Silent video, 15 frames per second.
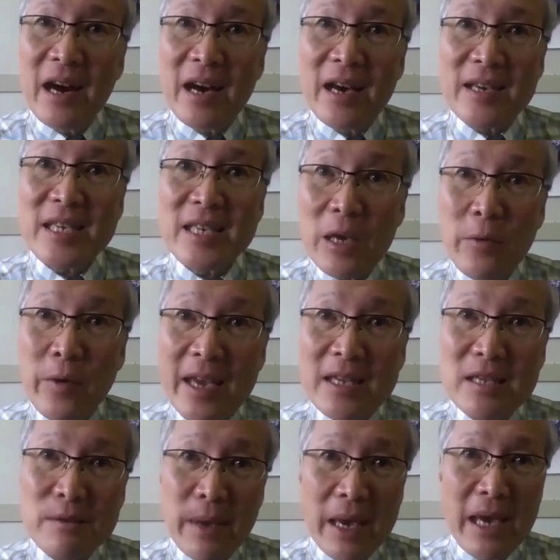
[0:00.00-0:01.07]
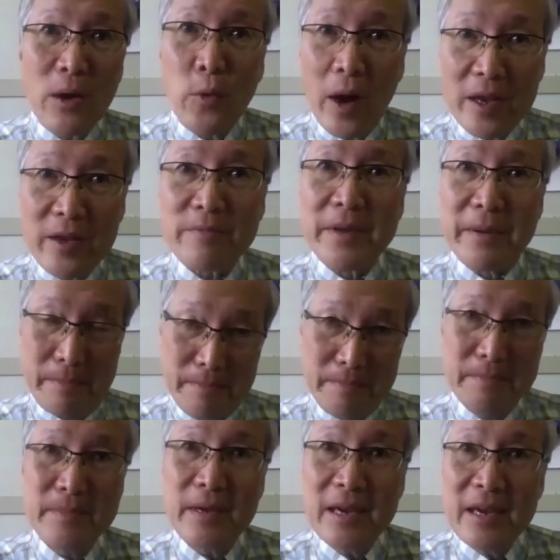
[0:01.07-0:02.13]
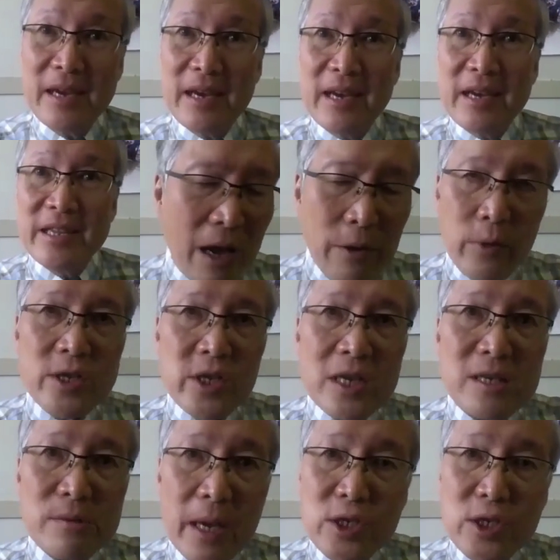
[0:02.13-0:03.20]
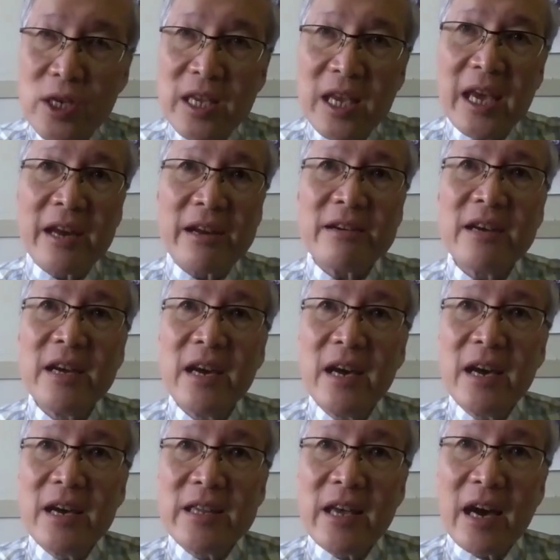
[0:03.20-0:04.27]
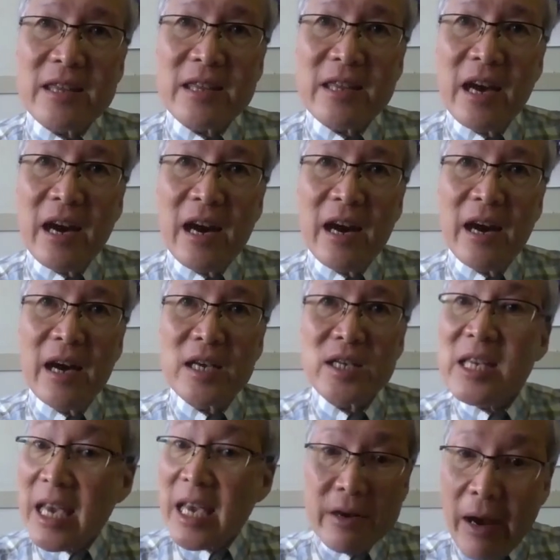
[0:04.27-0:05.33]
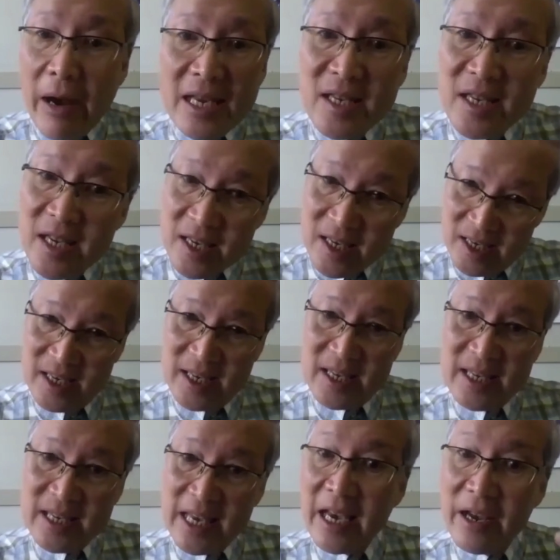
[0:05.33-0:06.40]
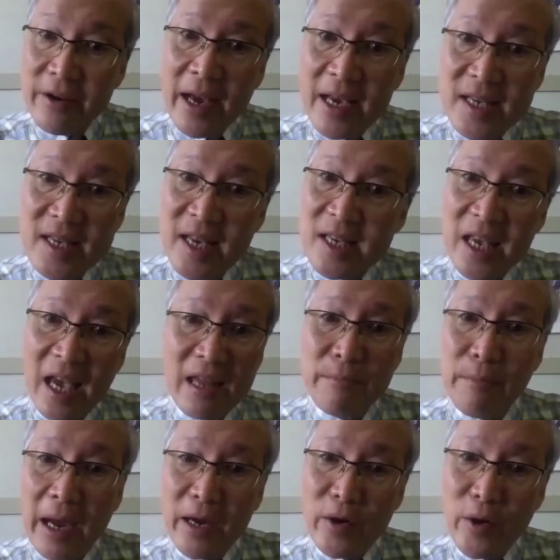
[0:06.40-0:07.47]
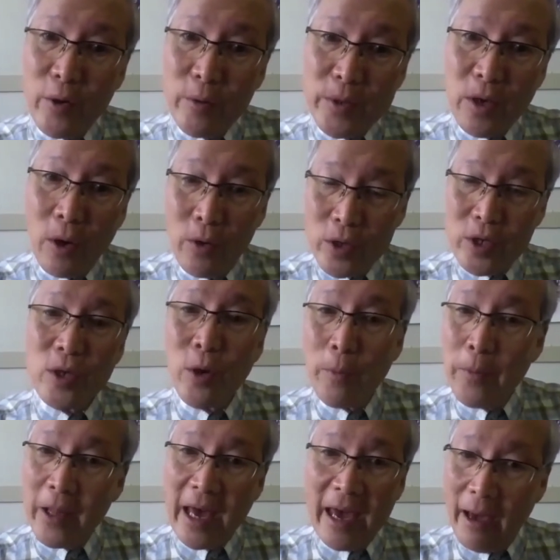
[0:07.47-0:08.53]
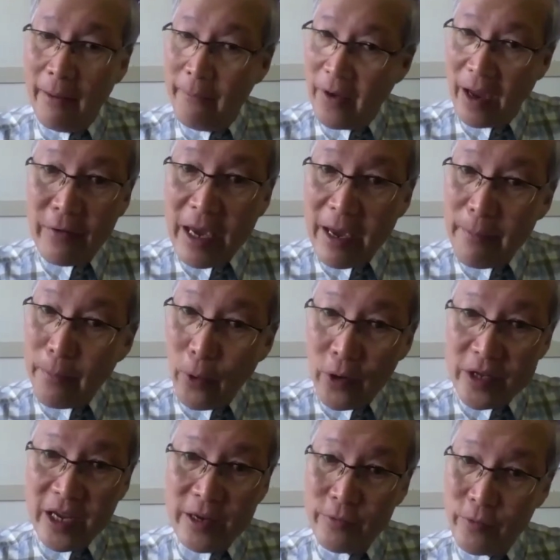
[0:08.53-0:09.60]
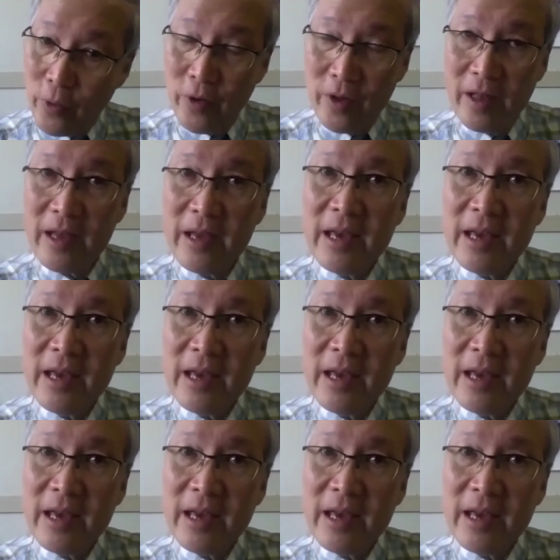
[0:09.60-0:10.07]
seaweeds being one of them. I will just mention here that seagrasses and mangroves also play a very important role.